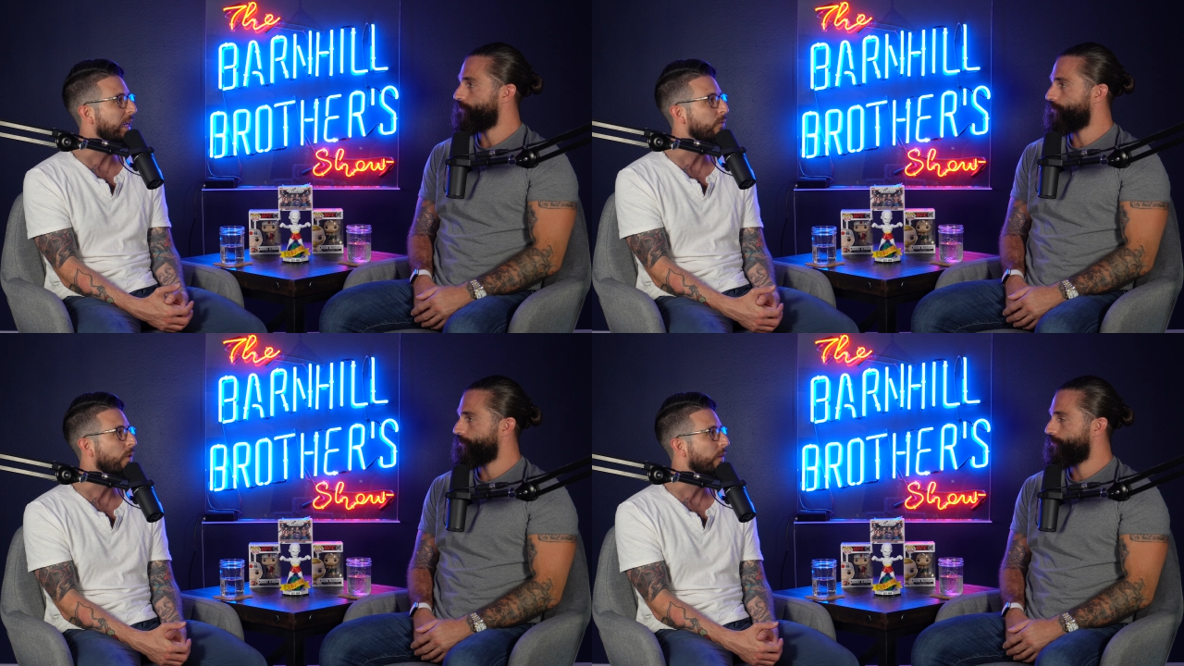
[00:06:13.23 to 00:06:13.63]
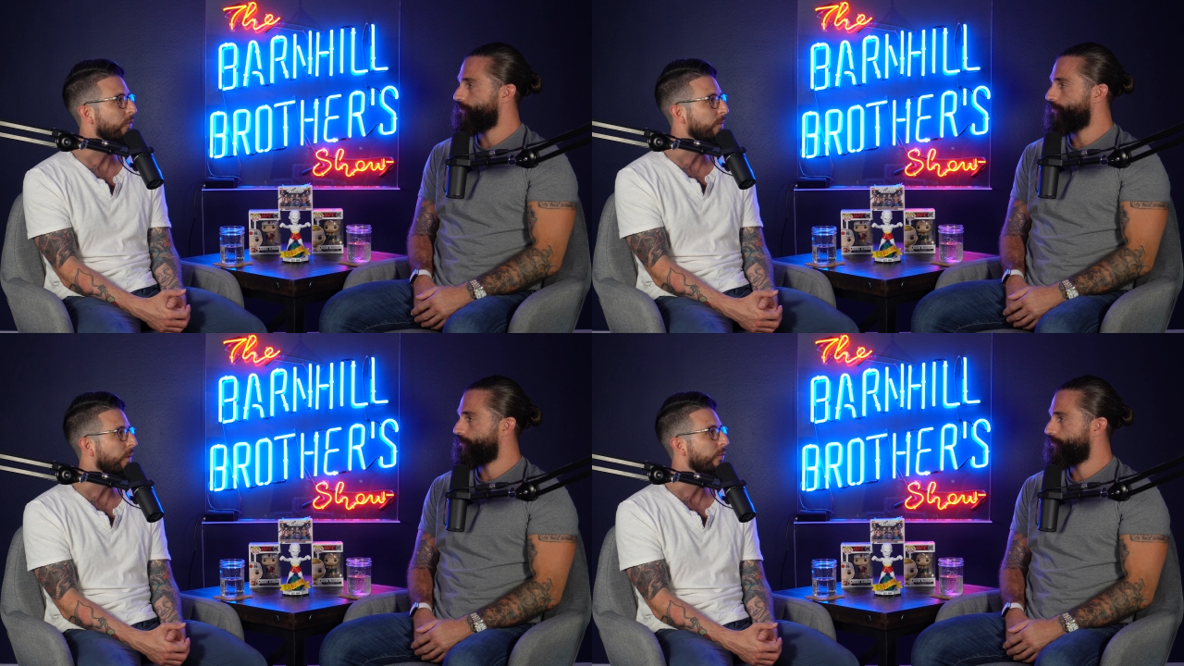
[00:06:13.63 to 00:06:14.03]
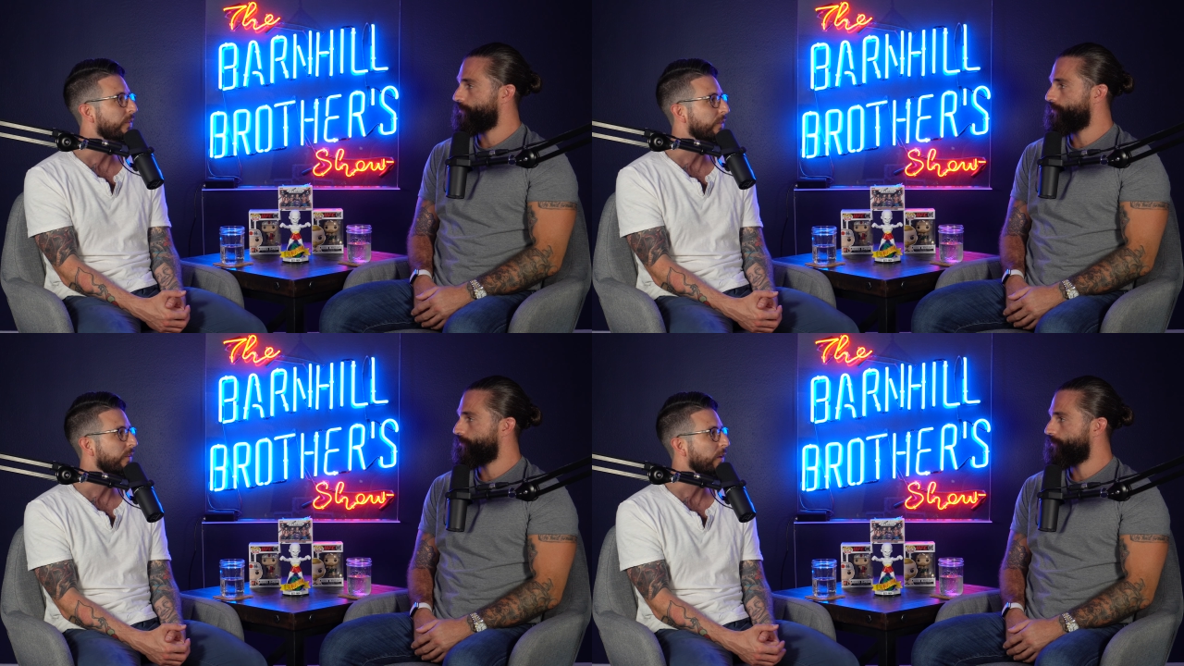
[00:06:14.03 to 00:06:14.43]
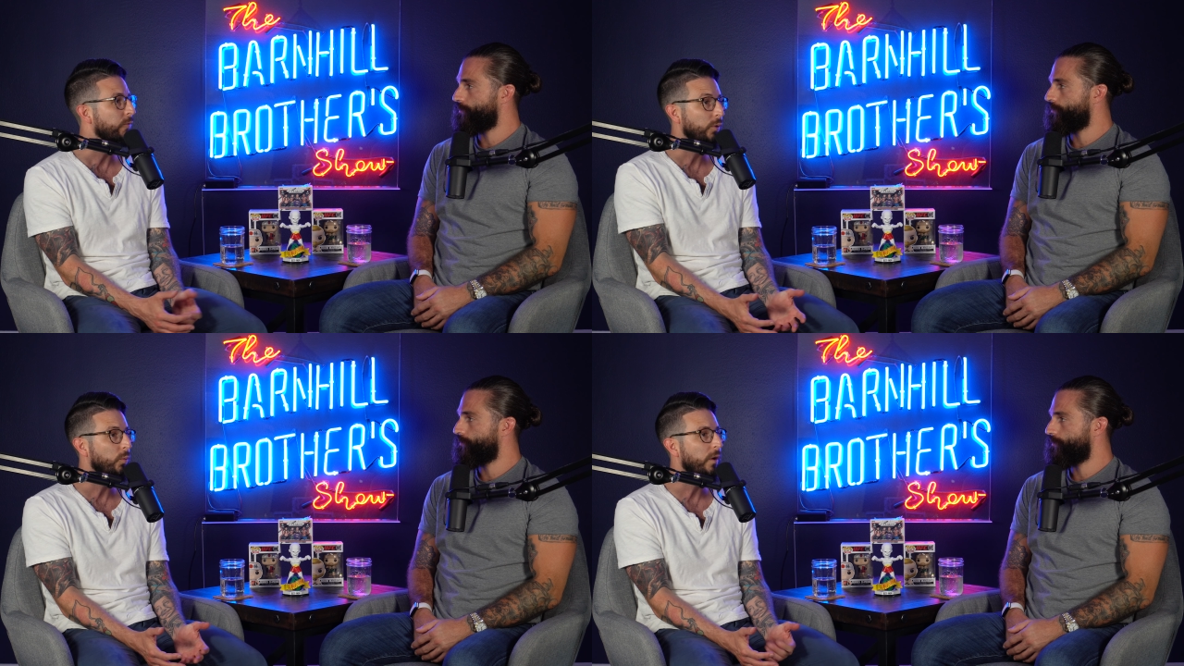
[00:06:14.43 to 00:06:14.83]
Speaker 1: He runs the most
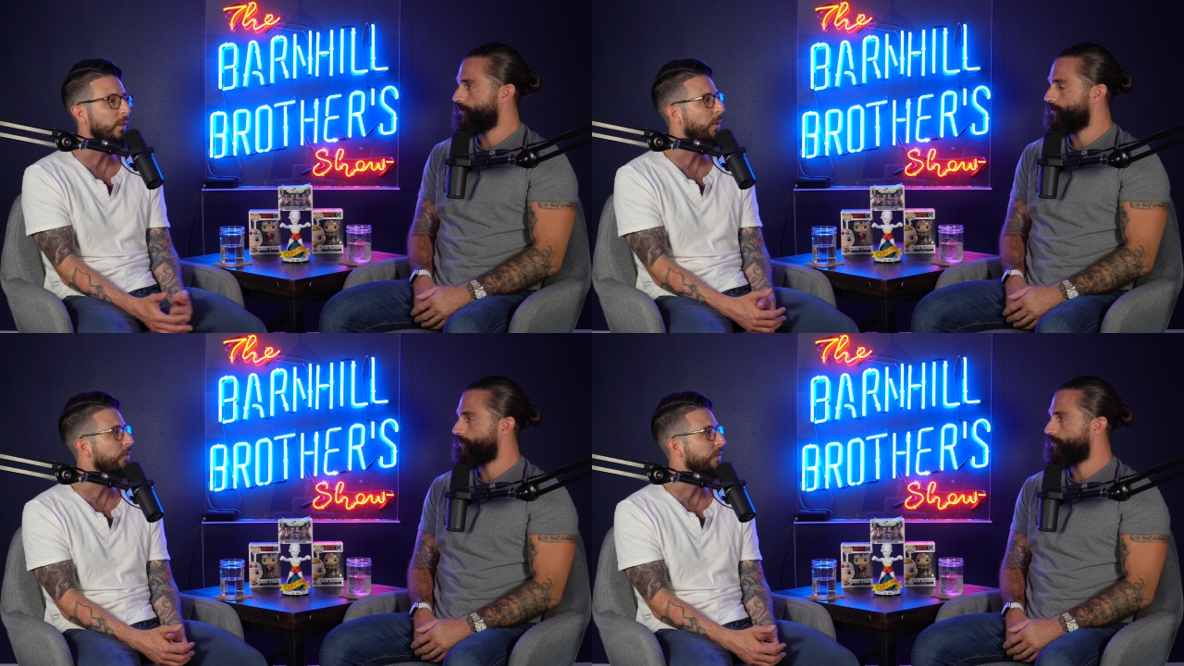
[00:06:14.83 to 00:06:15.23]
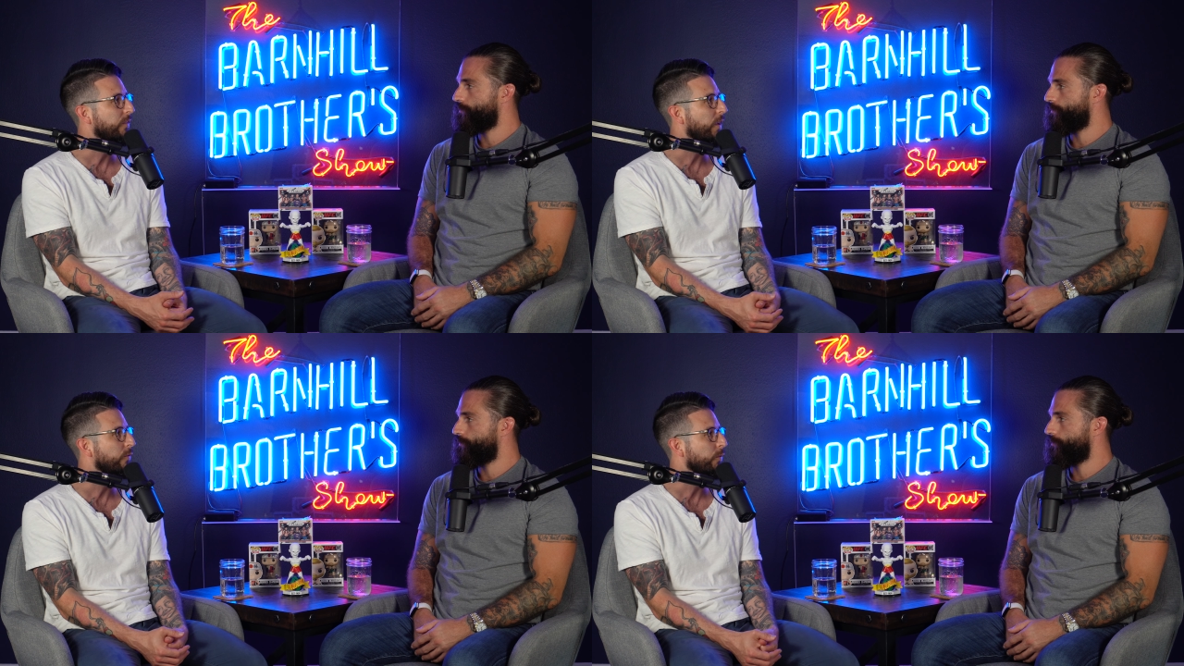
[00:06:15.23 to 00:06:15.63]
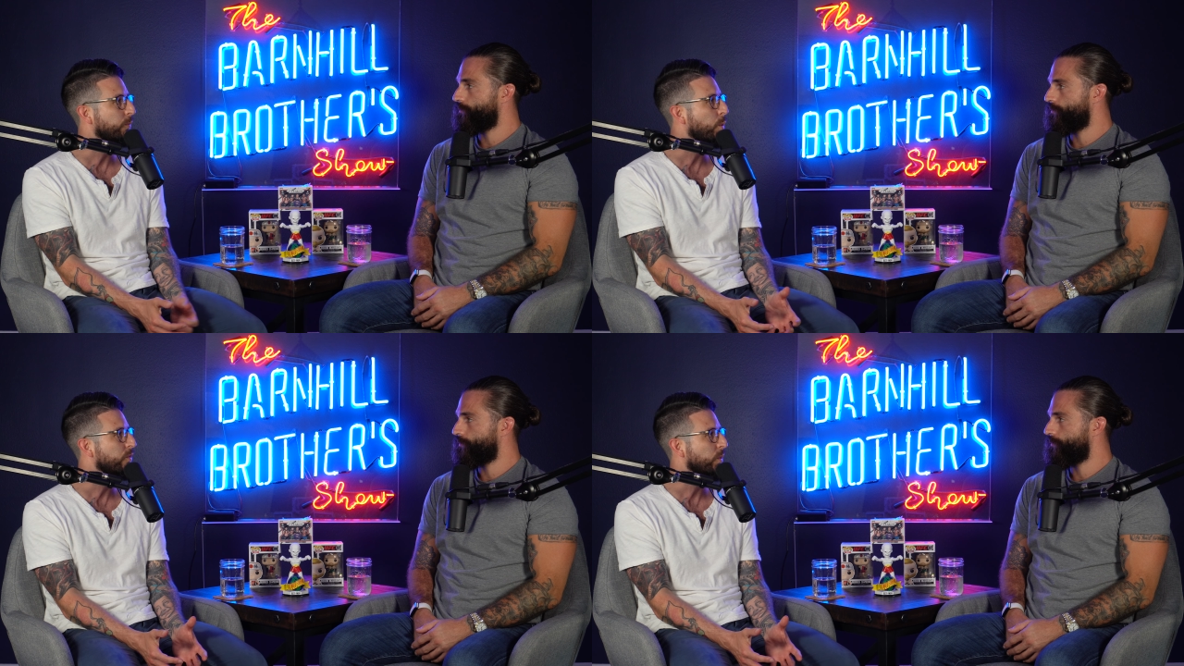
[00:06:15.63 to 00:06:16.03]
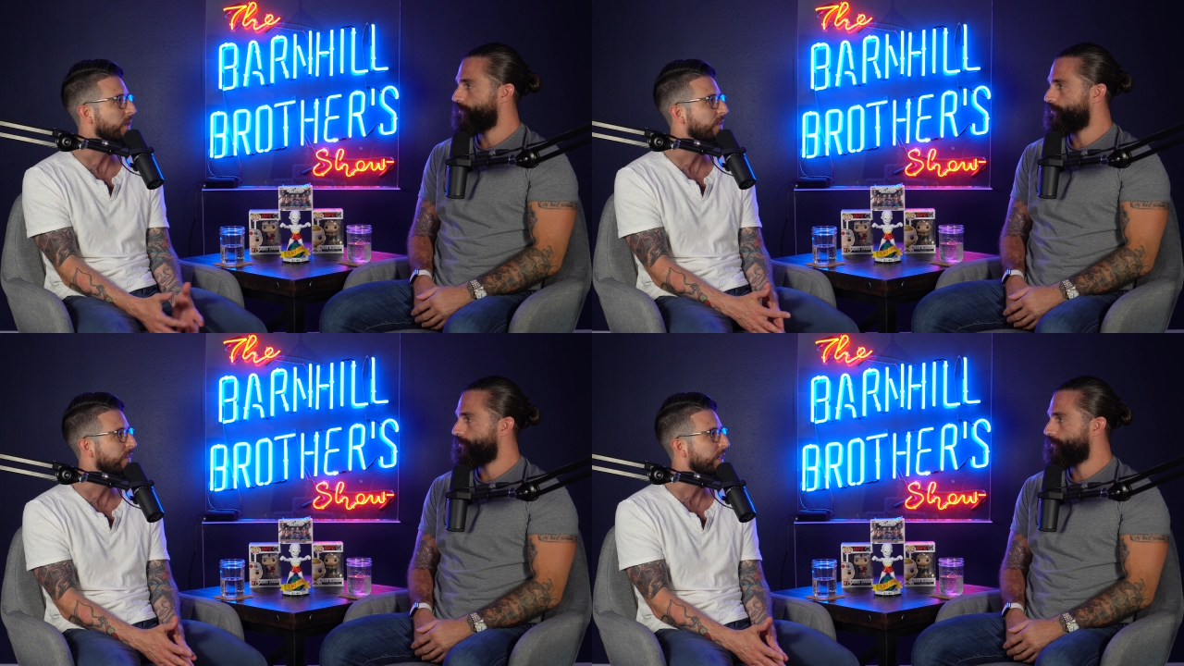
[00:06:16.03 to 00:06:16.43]
successful, or one of the most successful sports
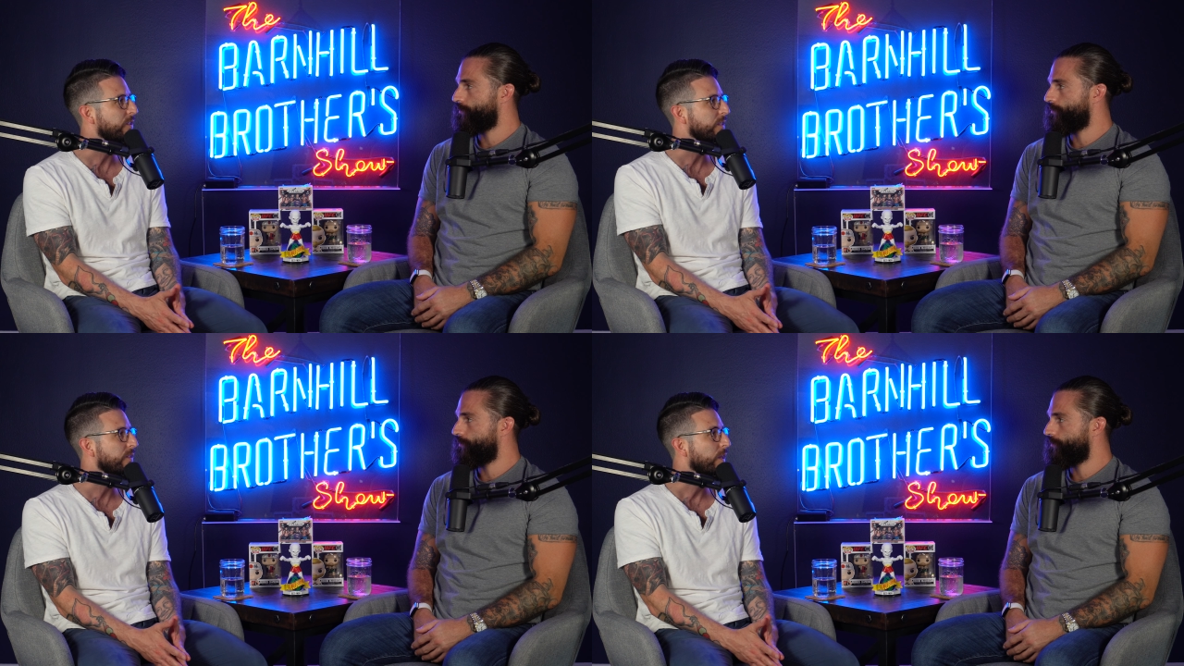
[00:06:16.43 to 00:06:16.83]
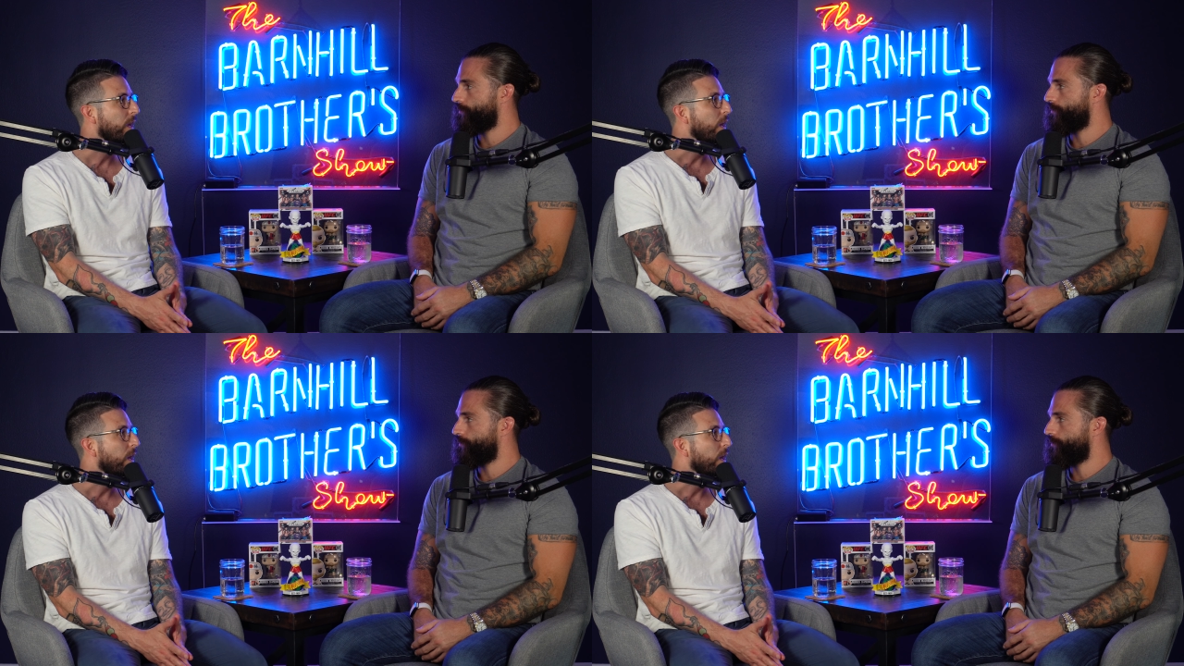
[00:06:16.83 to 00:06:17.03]
organizations